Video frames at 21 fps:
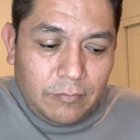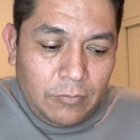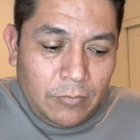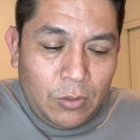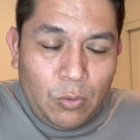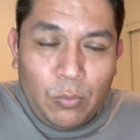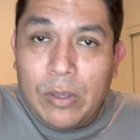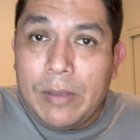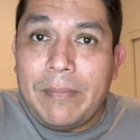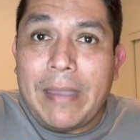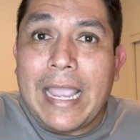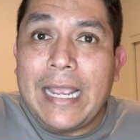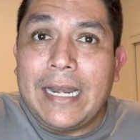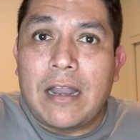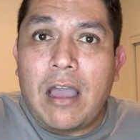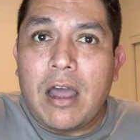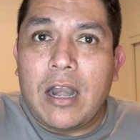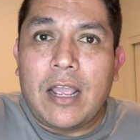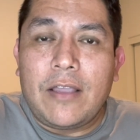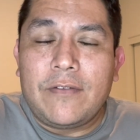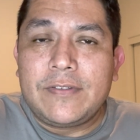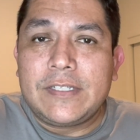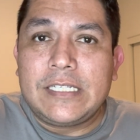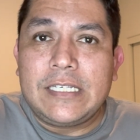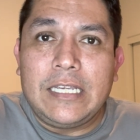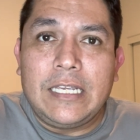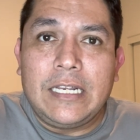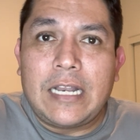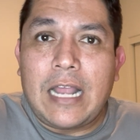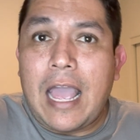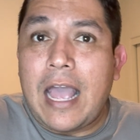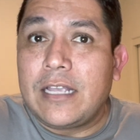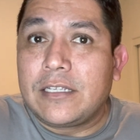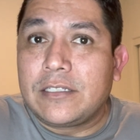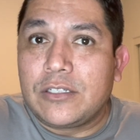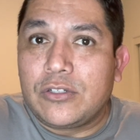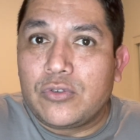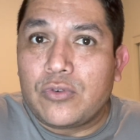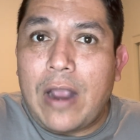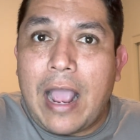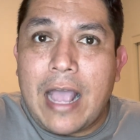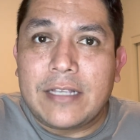we may not have seen as
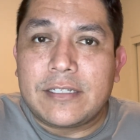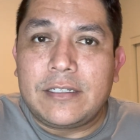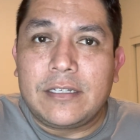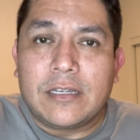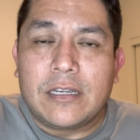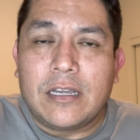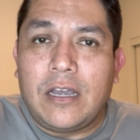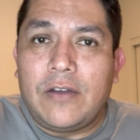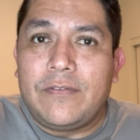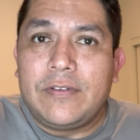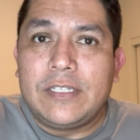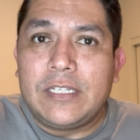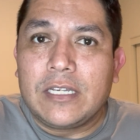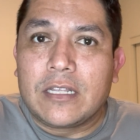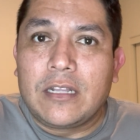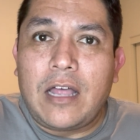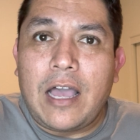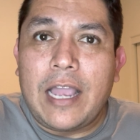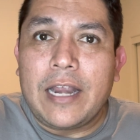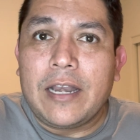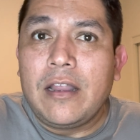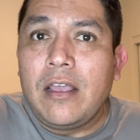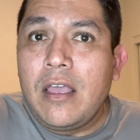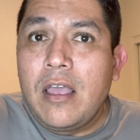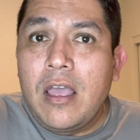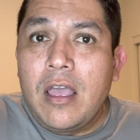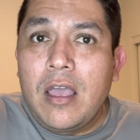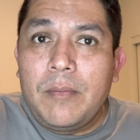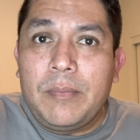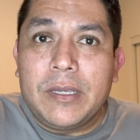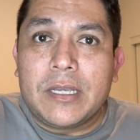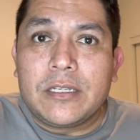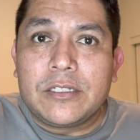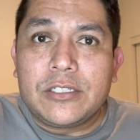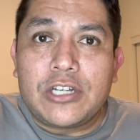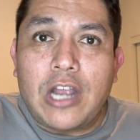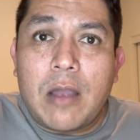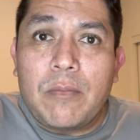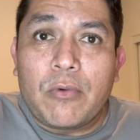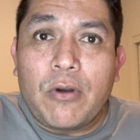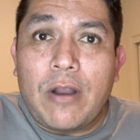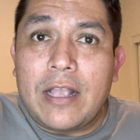drastic of a decline, because
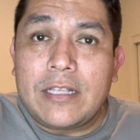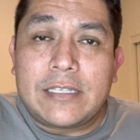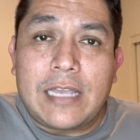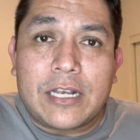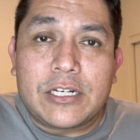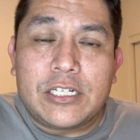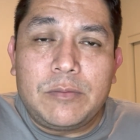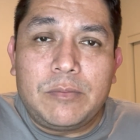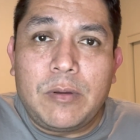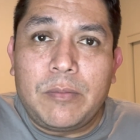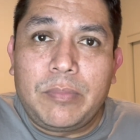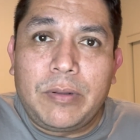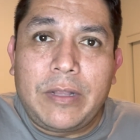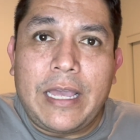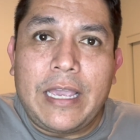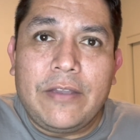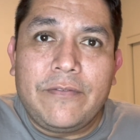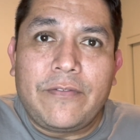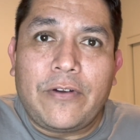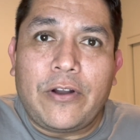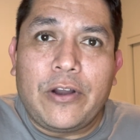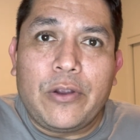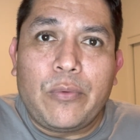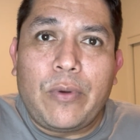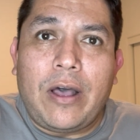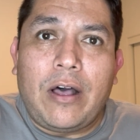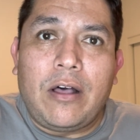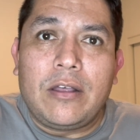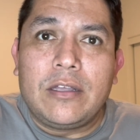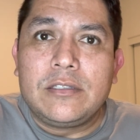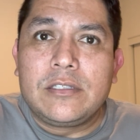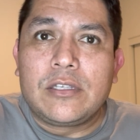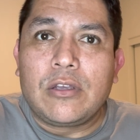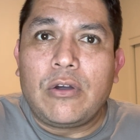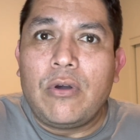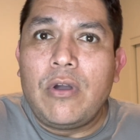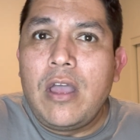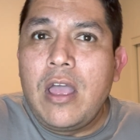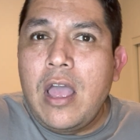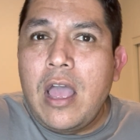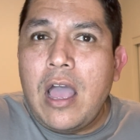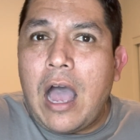Ja Morant's actually been playing very well. And
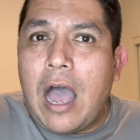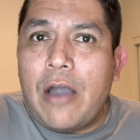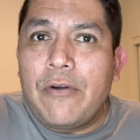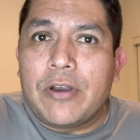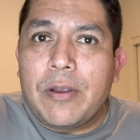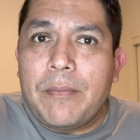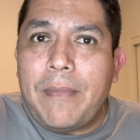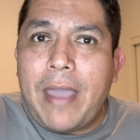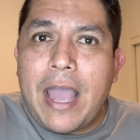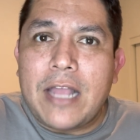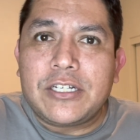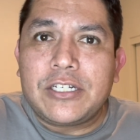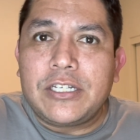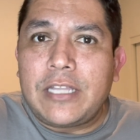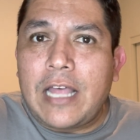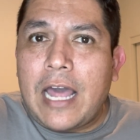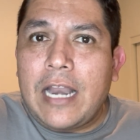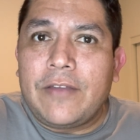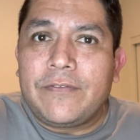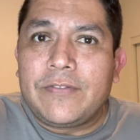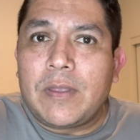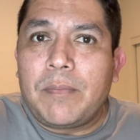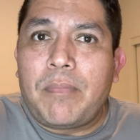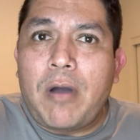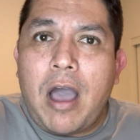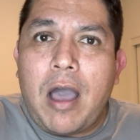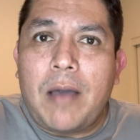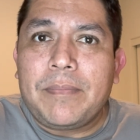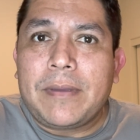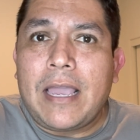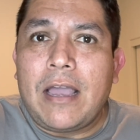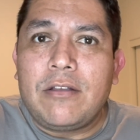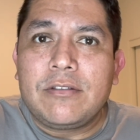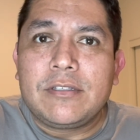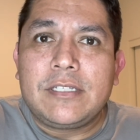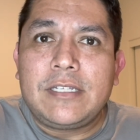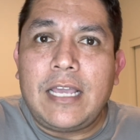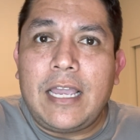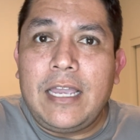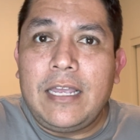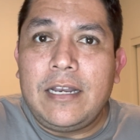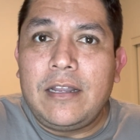so I would imagine that if the pop count
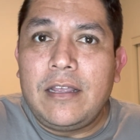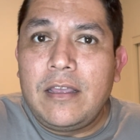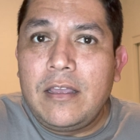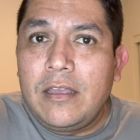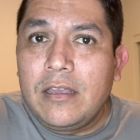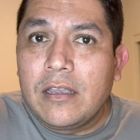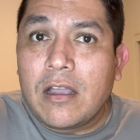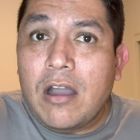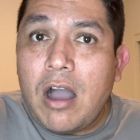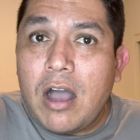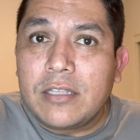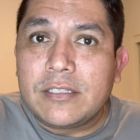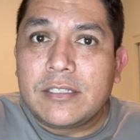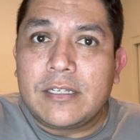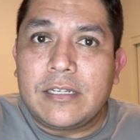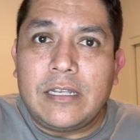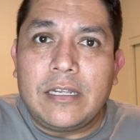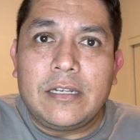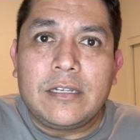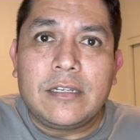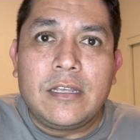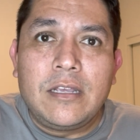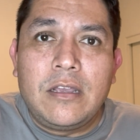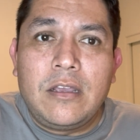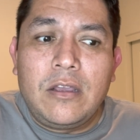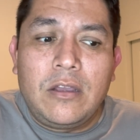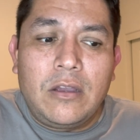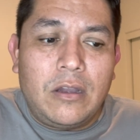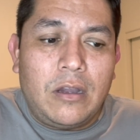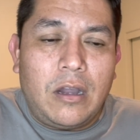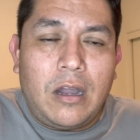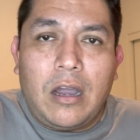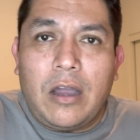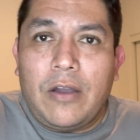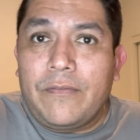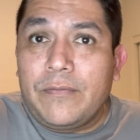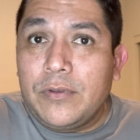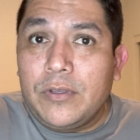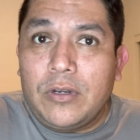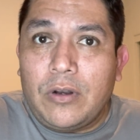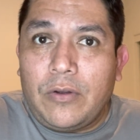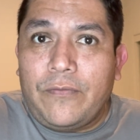stayed constant,
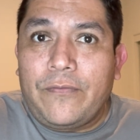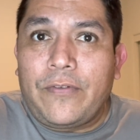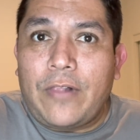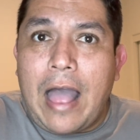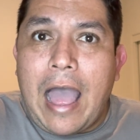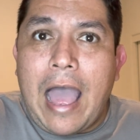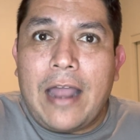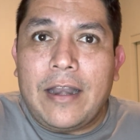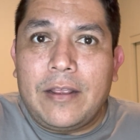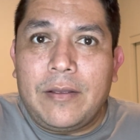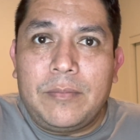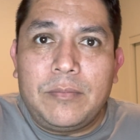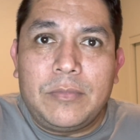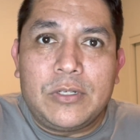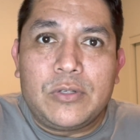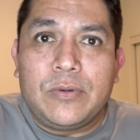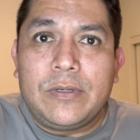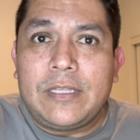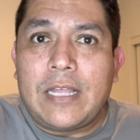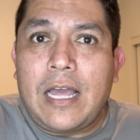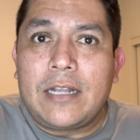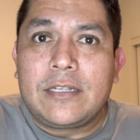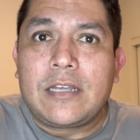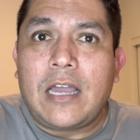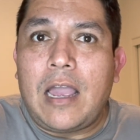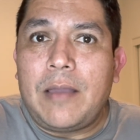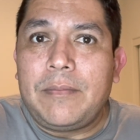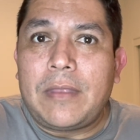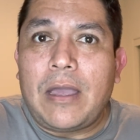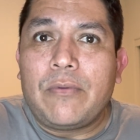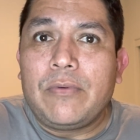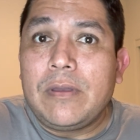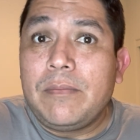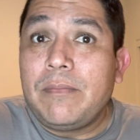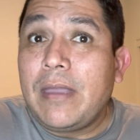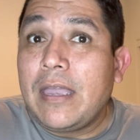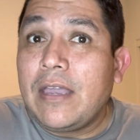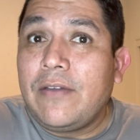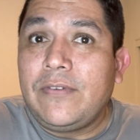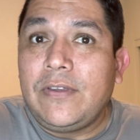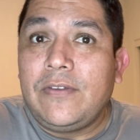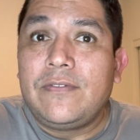flat in between that time, that we may
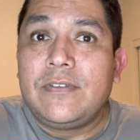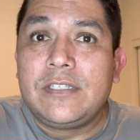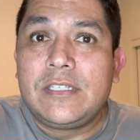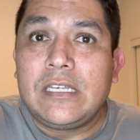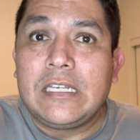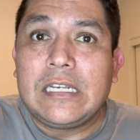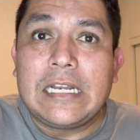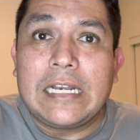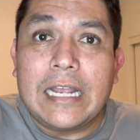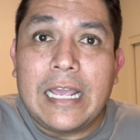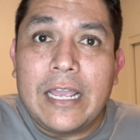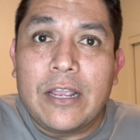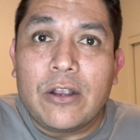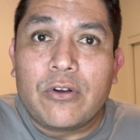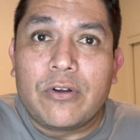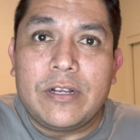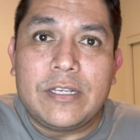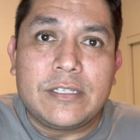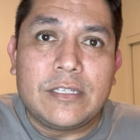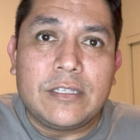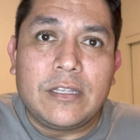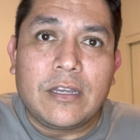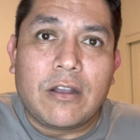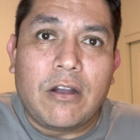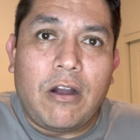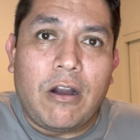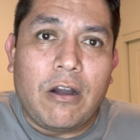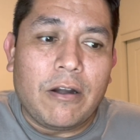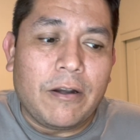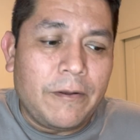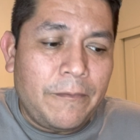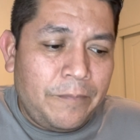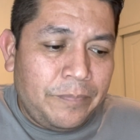have even seen an increase in the card.